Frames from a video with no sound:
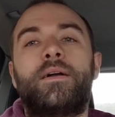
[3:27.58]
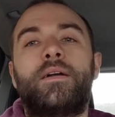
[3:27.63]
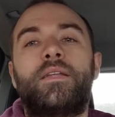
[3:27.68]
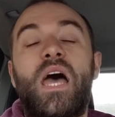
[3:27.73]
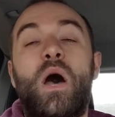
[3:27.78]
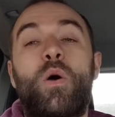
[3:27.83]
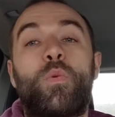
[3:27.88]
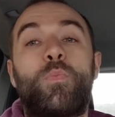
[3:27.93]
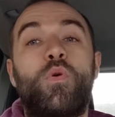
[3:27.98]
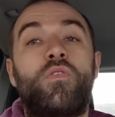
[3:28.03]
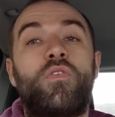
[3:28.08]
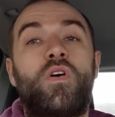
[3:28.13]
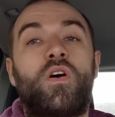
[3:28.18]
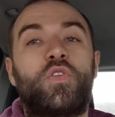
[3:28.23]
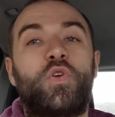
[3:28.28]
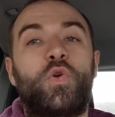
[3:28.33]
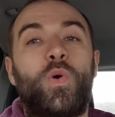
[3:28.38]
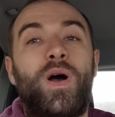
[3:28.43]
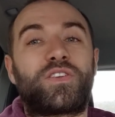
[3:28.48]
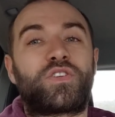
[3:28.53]
Now we move on
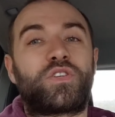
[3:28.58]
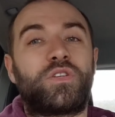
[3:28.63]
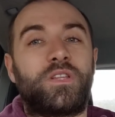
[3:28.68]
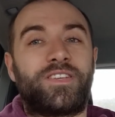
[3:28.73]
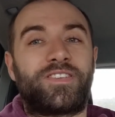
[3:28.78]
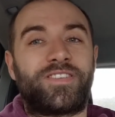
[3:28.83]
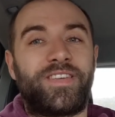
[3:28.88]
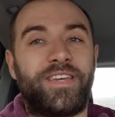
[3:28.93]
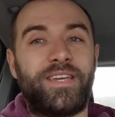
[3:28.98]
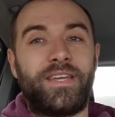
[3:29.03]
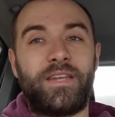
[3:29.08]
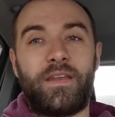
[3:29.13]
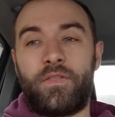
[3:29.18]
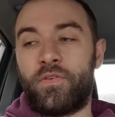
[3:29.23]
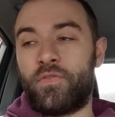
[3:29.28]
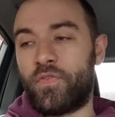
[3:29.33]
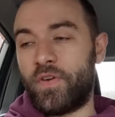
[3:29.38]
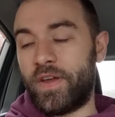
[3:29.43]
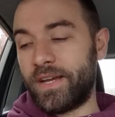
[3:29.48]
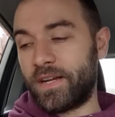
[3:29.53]
to actually seeing the
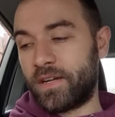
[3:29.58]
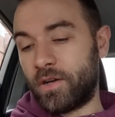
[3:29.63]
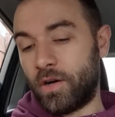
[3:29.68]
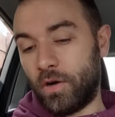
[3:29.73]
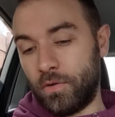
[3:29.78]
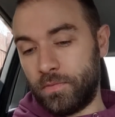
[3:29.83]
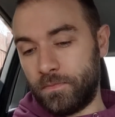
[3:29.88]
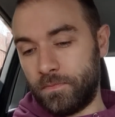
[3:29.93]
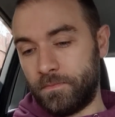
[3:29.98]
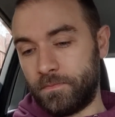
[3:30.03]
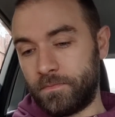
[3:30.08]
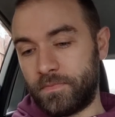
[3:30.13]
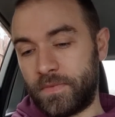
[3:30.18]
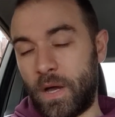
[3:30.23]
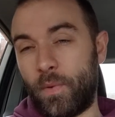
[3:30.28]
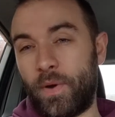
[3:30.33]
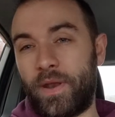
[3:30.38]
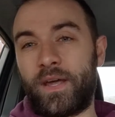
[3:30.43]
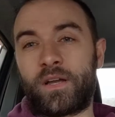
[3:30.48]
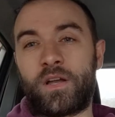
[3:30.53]
vehicle.
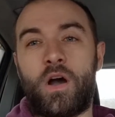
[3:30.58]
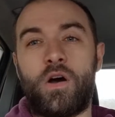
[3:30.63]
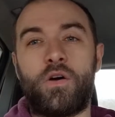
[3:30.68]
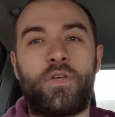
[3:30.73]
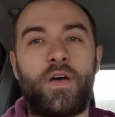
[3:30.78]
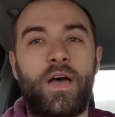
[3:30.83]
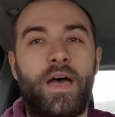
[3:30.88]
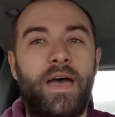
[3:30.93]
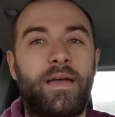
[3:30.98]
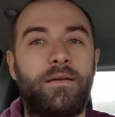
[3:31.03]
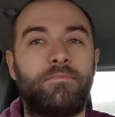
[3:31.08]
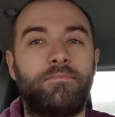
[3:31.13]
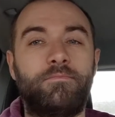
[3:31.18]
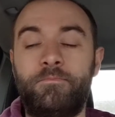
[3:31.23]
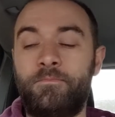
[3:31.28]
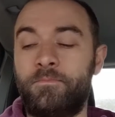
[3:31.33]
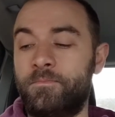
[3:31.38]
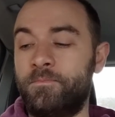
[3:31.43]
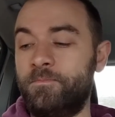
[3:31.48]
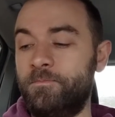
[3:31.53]
Now when I got there,
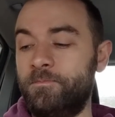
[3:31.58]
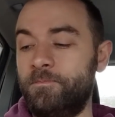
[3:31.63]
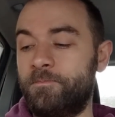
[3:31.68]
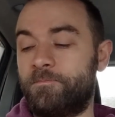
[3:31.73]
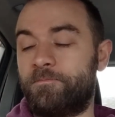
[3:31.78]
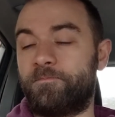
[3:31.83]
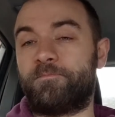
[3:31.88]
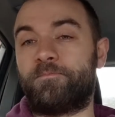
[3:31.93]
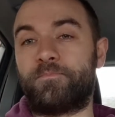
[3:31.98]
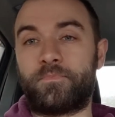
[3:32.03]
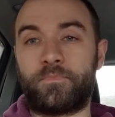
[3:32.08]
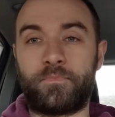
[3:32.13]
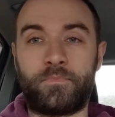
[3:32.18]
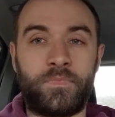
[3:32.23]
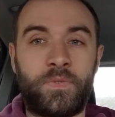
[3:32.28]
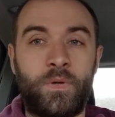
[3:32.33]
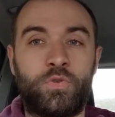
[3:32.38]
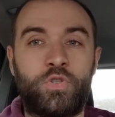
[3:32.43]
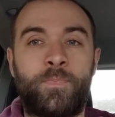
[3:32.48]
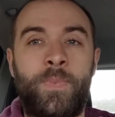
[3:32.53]

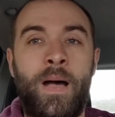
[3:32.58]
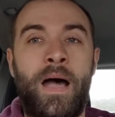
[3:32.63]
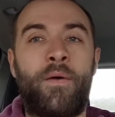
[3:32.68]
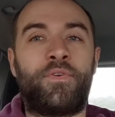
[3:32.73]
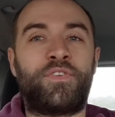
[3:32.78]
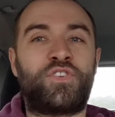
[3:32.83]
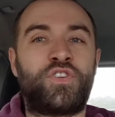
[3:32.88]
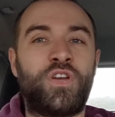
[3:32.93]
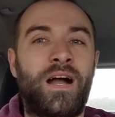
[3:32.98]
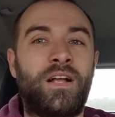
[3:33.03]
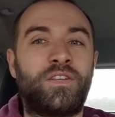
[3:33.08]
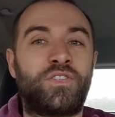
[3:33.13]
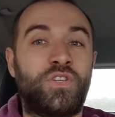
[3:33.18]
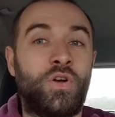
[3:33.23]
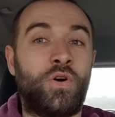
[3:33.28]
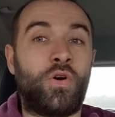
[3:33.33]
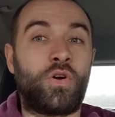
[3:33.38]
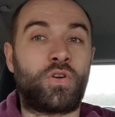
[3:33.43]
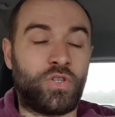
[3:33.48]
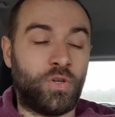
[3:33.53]
there was a battery charger
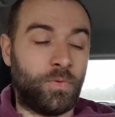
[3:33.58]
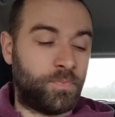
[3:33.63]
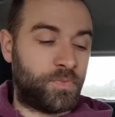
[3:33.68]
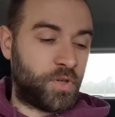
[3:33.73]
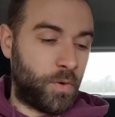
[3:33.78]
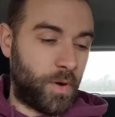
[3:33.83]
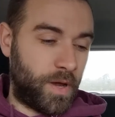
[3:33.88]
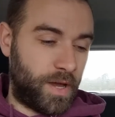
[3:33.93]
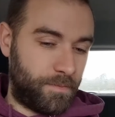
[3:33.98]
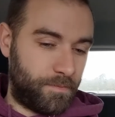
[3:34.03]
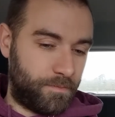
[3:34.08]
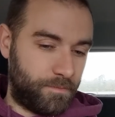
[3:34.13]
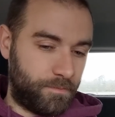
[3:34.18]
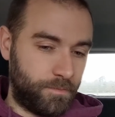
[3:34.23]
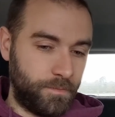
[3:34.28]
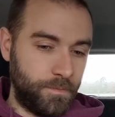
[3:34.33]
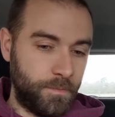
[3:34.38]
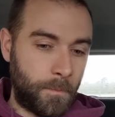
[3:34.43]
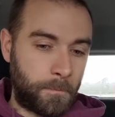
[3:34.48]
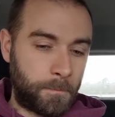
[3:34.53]
hooked up to it,
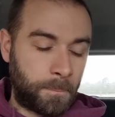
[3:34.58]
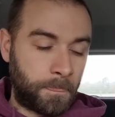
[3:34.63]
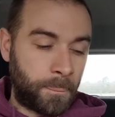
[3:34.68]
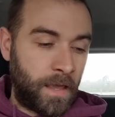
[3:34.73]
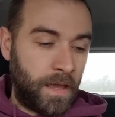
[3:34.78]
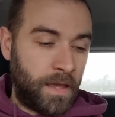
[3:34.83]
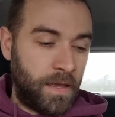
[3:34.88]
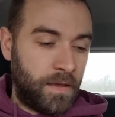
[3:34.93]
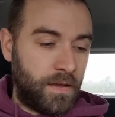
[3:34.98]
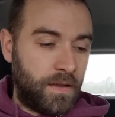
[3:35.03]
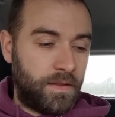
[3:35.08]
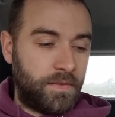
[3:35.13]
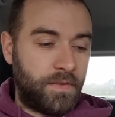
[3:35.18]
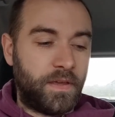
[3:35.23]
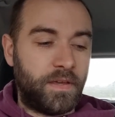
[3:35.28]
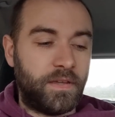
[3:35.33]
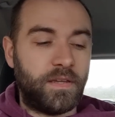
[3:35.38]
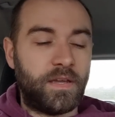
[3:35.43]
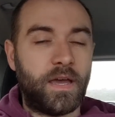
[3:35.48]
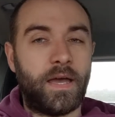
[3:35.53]
and
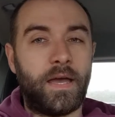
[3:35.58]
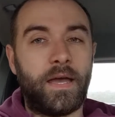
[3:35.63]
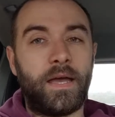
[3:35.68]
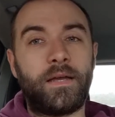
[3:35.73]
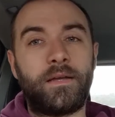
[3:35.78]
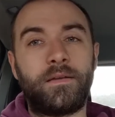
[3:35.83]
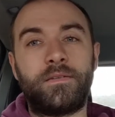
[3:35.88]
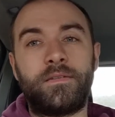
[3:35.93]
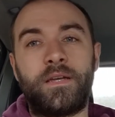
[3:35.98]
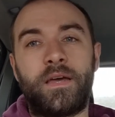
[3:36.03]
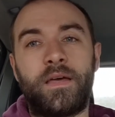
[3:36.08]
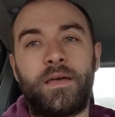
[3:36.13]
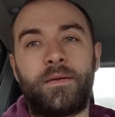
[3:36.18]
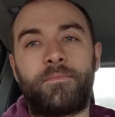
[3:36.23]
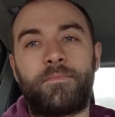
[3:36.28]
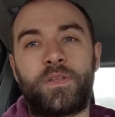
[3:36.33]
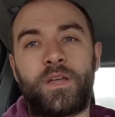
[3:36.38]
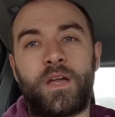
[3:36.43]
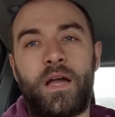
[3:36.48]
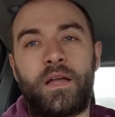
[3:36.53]
the
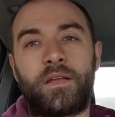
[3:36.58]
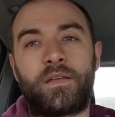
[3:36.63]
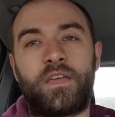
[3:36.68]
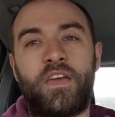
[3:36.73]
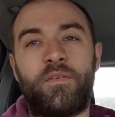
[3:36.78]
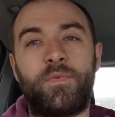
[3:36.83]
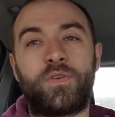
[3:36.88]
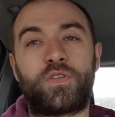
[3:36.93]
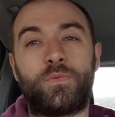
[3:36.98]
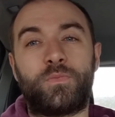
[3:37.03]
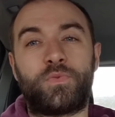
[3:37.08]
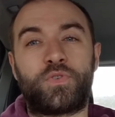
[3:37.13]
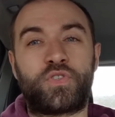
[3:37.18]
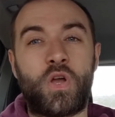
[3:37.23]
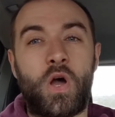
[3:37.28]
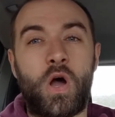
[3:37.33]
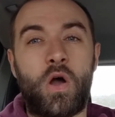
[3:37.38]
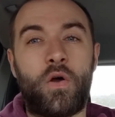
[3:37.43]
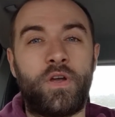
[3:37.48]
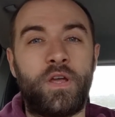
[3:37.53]
guy gave me some
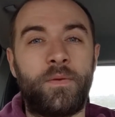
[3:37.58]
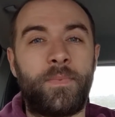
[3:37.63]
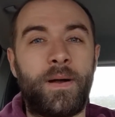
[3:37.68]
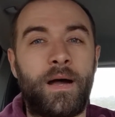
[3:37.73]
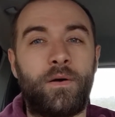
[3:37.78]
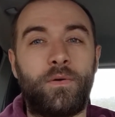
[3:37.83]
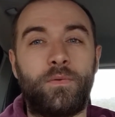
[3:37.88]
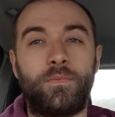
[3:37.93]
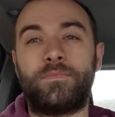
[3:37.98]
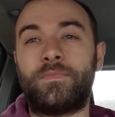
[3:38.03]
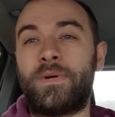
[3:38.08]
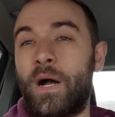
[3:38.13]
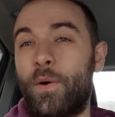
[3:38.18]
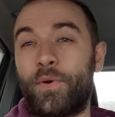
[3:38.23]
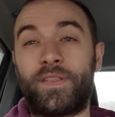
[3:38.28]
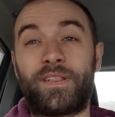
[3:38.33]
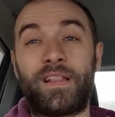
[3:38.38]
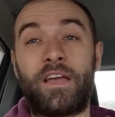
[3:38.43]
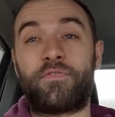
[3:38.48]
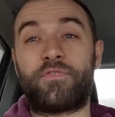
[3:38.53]
story about how
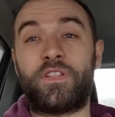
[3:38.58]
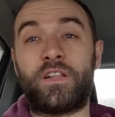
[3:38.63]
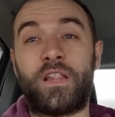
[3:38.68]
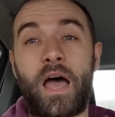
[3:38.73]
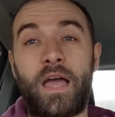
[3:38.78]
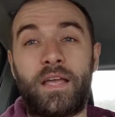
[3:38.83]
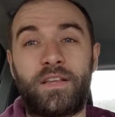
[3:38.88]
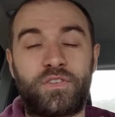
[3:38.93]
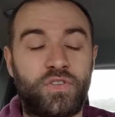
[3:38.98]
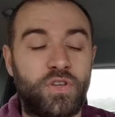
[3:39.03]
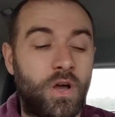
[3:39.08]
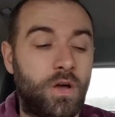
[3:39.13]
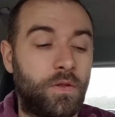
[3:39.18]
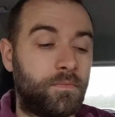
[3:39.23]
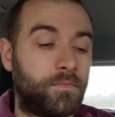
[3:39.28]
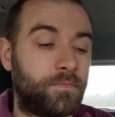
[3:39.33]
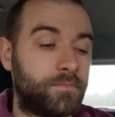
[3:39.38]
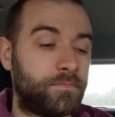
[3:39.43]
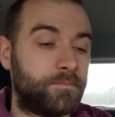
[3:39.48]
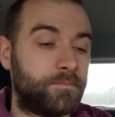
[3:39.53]
he'd left the lights on